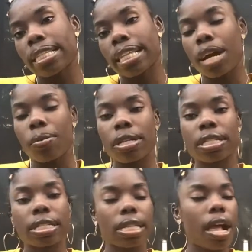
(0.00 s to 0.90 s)
that
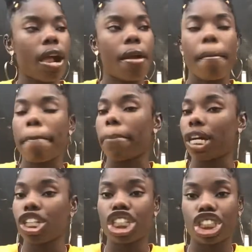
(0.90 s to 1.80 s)
was
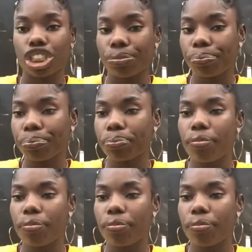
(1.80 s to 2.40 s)
my audition.